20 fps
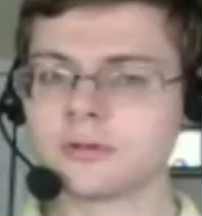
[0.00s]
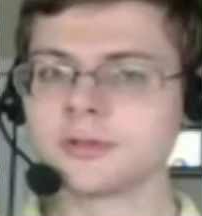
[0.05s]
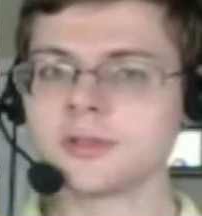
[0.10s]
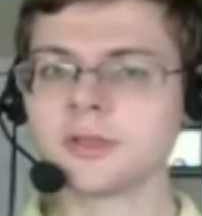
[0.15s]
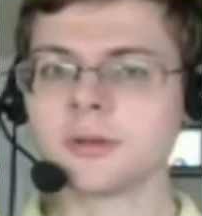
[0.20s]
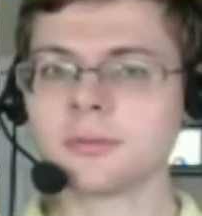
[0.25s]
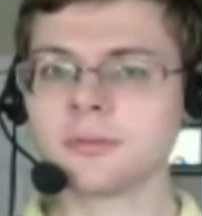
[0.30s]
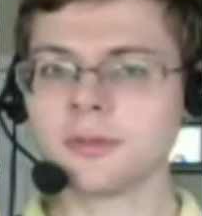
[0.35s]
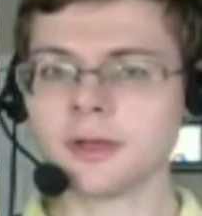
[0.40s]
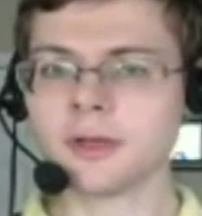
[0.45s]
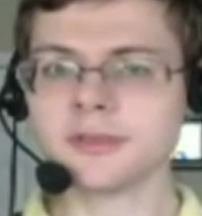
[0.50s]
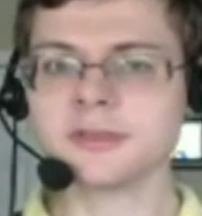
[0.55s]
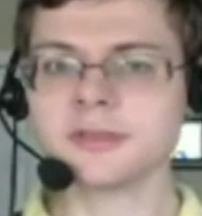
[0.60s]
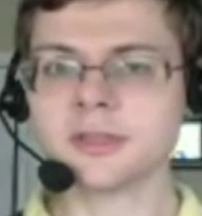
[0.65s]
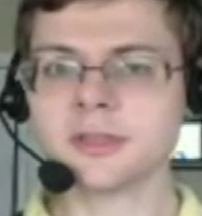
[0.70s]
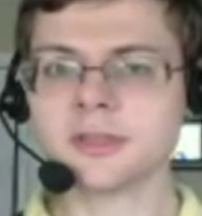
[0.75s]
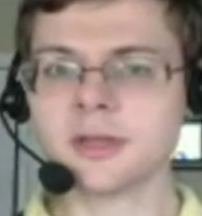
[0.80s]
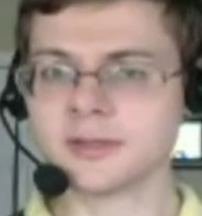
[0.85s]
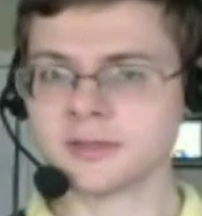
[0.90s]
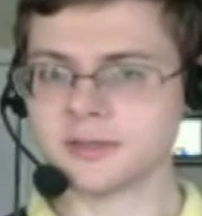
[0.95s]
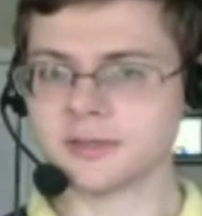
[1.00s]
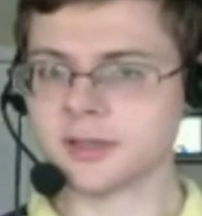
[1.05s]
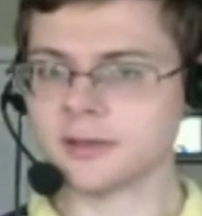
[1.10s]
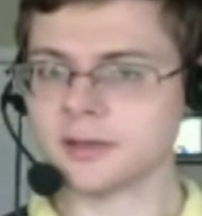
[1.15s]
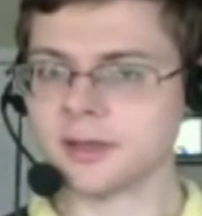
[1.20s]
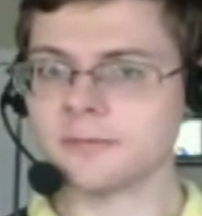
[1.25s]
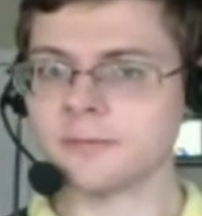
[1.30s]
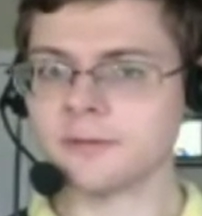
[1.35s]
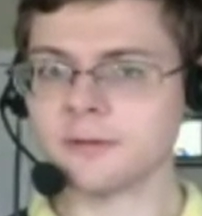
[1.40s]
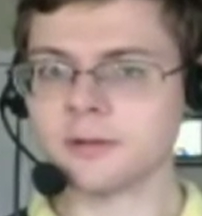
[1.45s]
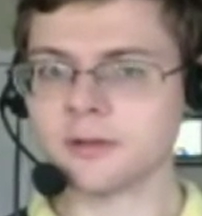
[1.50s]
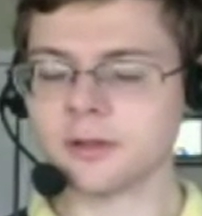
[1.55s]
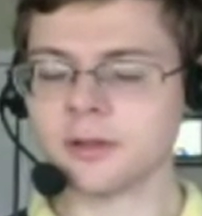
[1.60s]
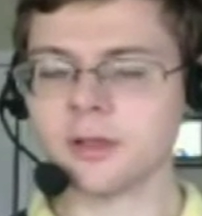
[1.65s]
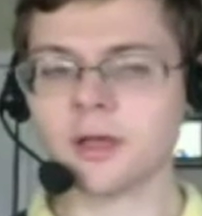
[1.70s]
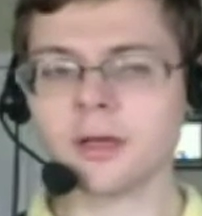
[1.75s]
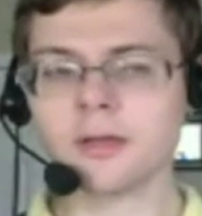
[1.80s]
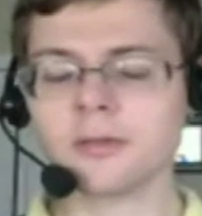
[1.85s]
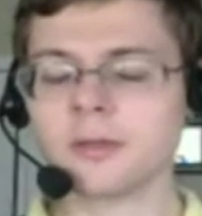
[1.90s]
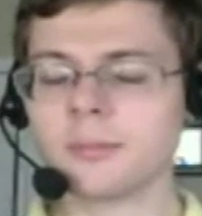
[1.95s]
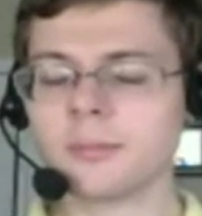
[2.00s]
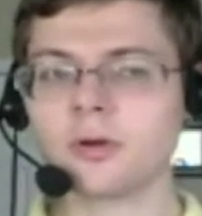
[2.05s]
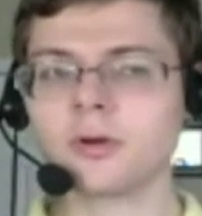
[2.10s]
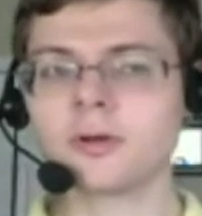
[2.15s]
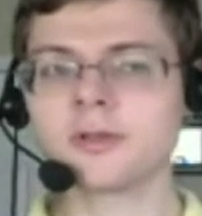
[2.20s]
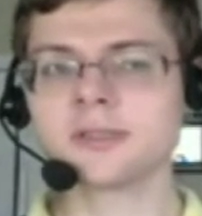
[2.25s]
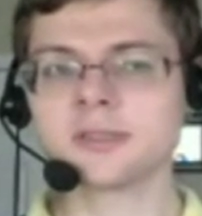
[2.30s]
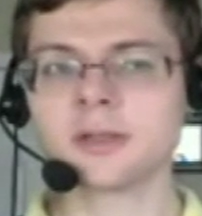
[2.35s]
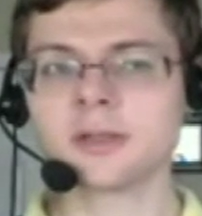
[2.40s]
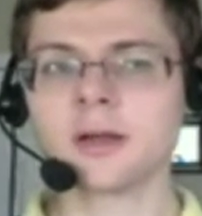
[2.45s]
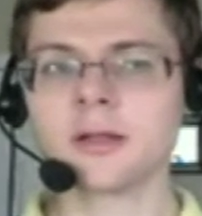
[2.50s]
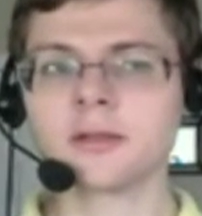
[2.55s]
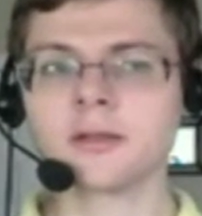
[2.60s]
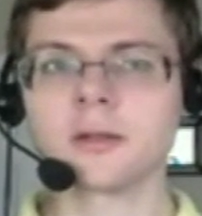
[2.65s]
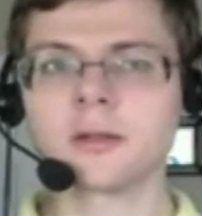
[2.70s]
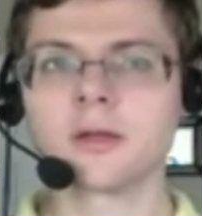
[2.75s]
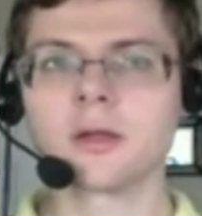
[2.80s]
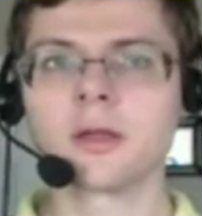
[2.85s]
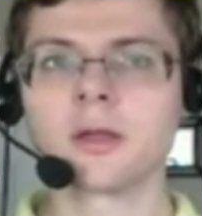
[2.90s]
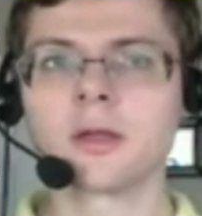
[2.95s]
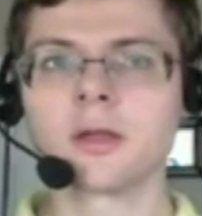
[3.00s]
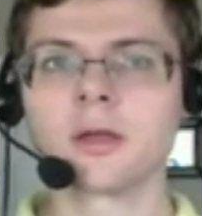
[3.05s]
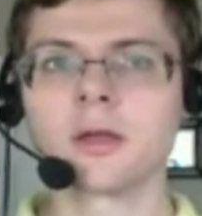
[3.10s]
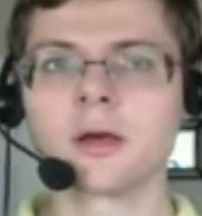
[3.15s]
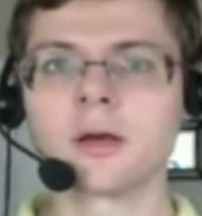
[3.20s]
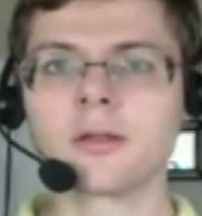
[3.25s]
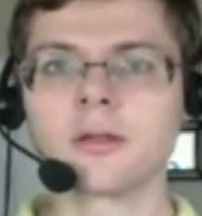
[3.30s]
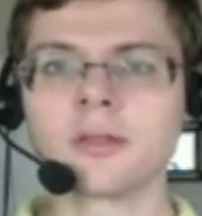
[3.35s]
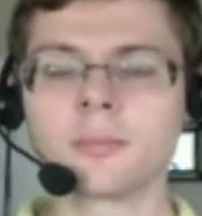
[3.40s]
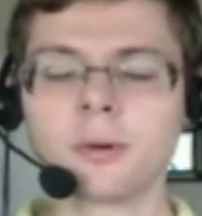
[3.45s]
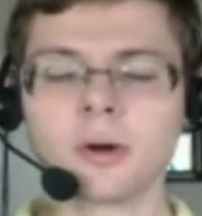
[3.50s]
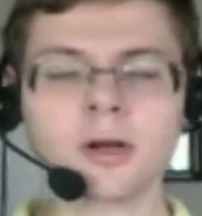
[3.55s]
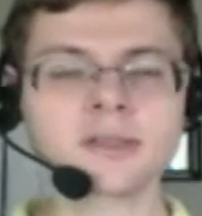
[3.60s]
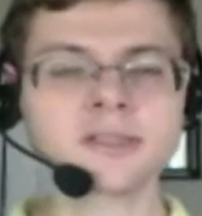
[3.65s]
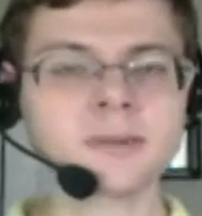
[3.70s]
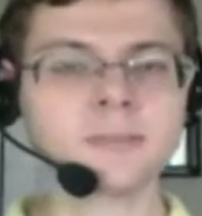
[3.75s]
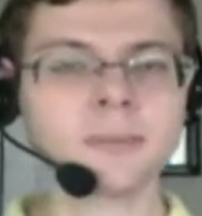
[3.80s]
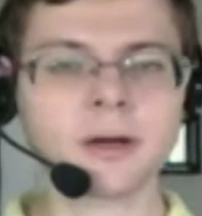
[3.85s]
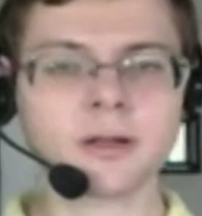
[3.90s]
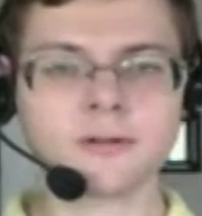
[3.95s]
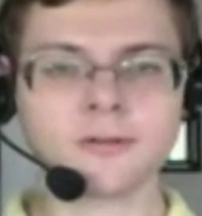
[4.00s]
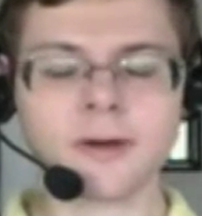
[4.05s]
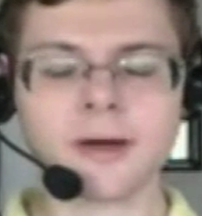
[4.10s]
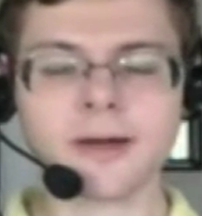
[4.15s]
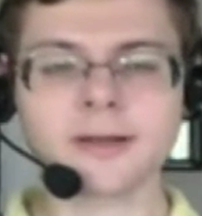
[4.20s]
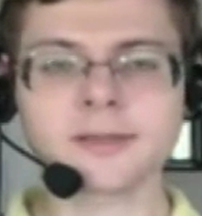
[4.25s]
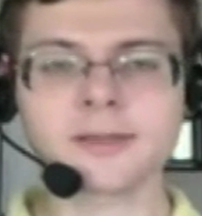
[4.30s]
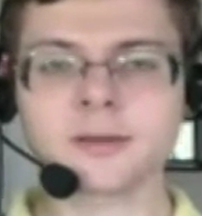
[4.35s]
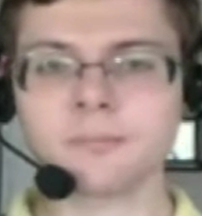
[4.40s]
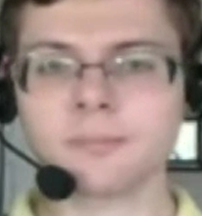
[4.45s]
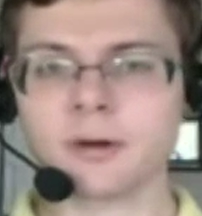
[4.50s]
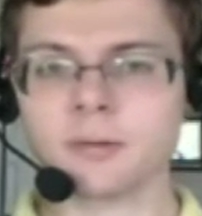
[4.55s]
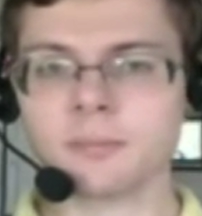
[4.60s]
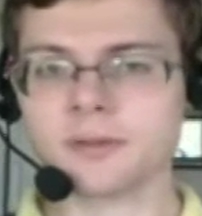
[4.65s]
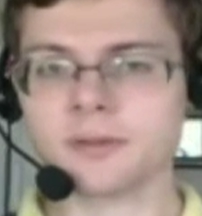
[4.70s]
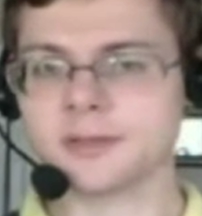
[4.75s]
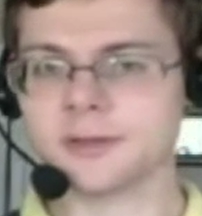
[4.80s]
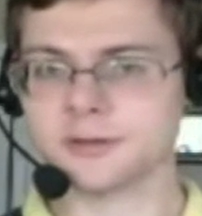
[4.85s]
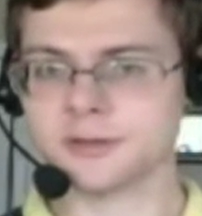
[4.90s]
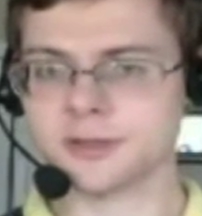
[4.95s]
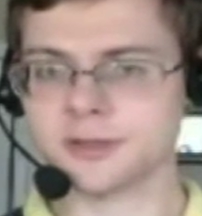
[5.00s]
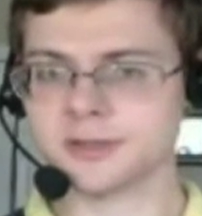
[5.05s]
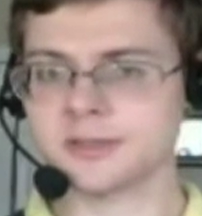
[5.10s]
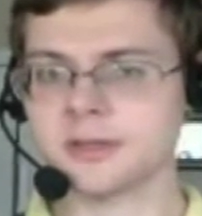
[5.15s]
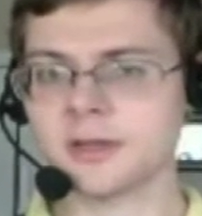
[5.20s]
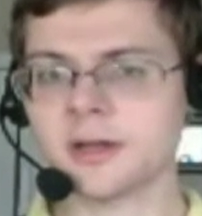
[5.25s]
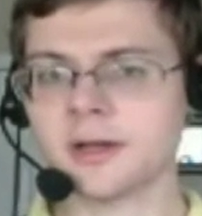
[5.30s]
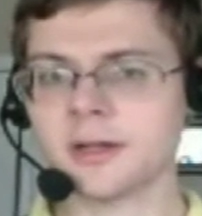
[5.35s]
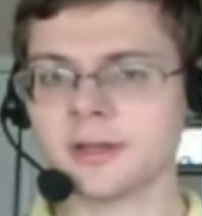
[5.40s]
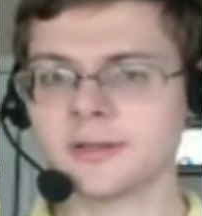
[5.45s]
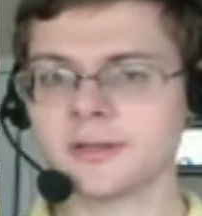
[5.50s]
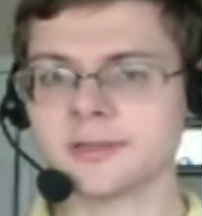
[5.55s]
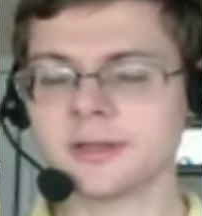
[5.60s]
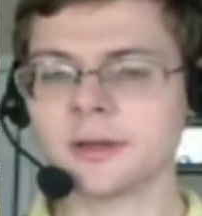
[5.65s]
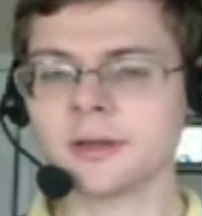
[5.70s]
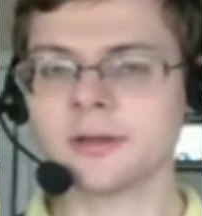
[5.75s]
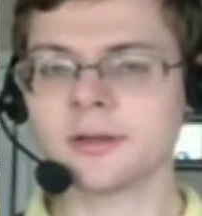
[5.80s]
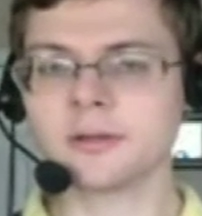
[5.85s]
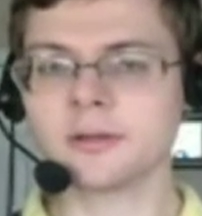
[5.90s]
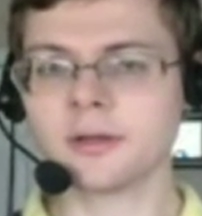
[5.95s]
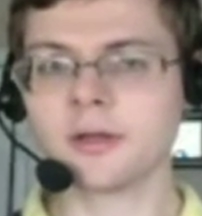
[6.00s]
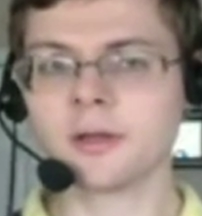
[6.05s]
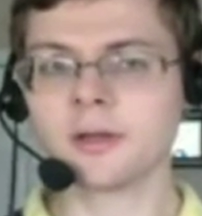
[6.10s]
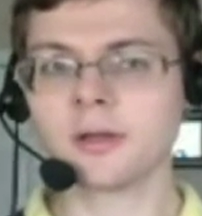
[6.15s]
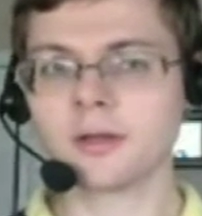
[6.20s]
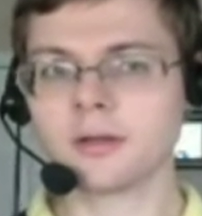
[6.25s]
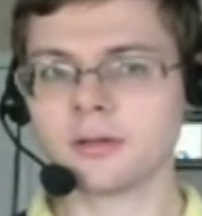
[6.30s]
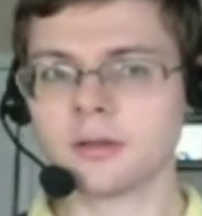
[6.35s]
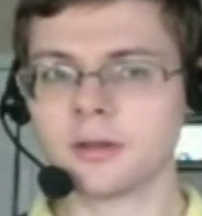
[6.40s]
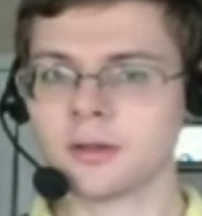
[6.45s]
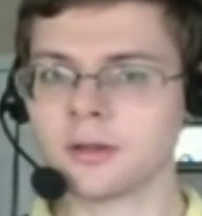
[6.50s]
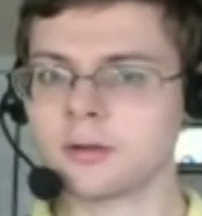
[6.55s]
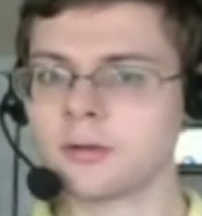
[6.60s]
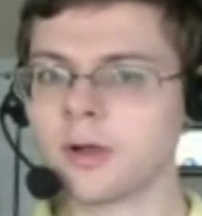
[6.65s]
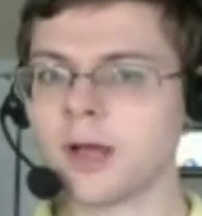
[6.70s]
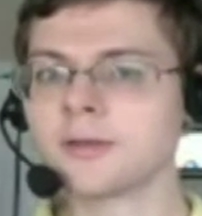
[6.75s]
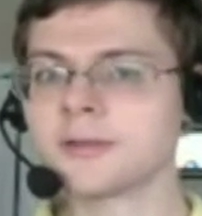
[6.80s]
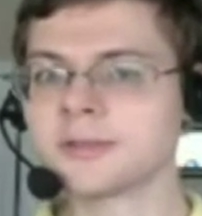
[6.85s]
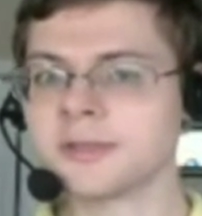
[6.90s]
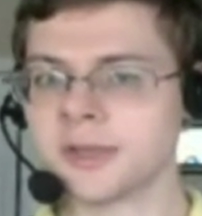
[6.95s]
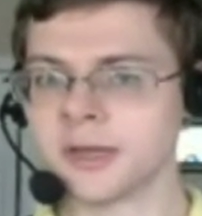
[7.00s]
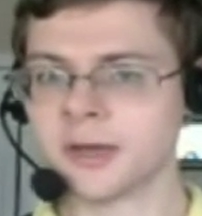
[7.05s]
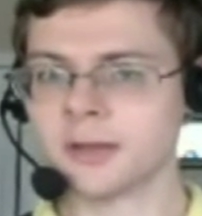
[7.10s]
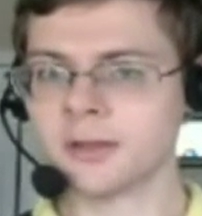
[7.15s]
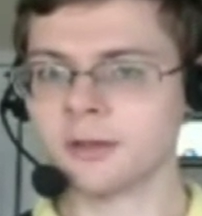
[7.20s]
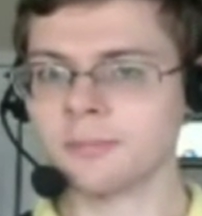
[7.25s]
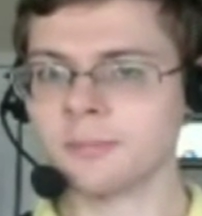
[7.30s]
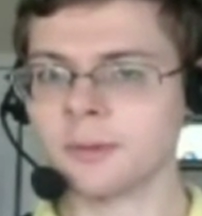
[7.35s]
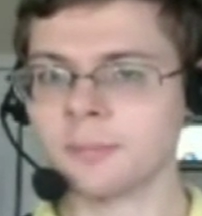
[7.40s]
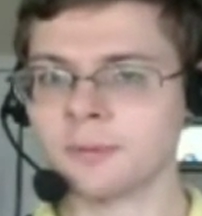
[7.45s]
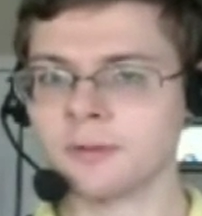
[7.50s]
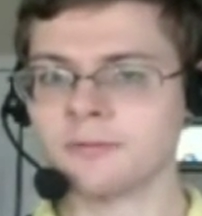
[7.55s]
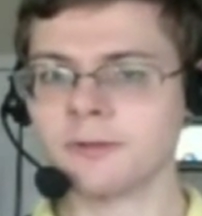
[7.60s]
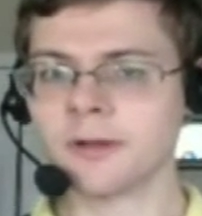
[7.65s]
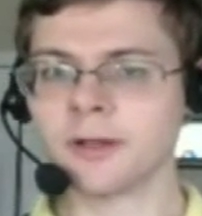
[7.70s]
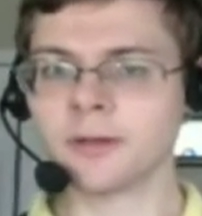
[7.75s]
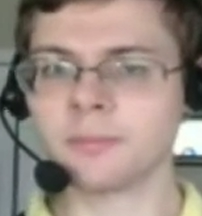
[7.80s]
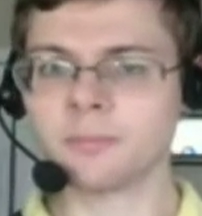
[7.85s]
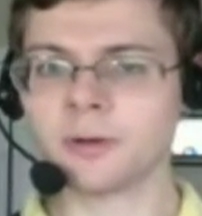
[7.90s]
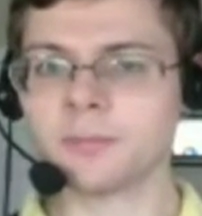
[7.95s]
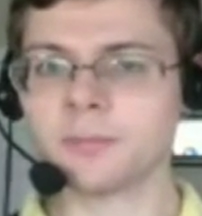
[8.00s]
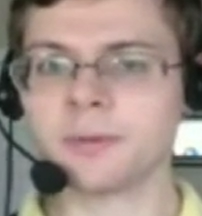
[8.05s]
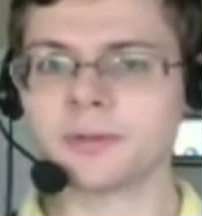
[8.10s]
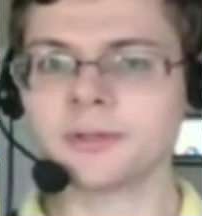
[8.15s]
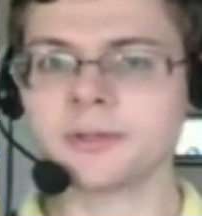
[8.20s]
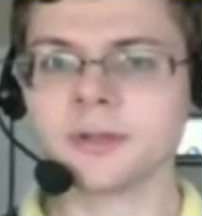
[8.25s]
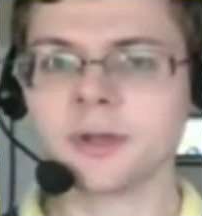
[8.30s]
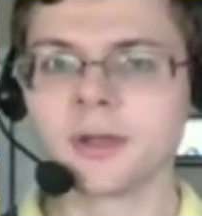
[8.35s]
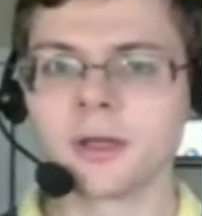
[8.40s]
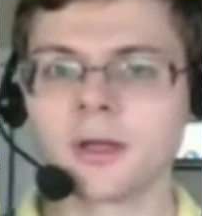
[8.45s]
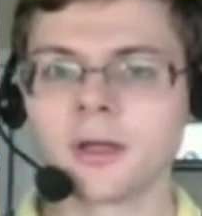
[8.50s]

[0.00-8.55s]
do some exercises. They definitely can. The book is about finding purpose using science, not how secular people find purpose.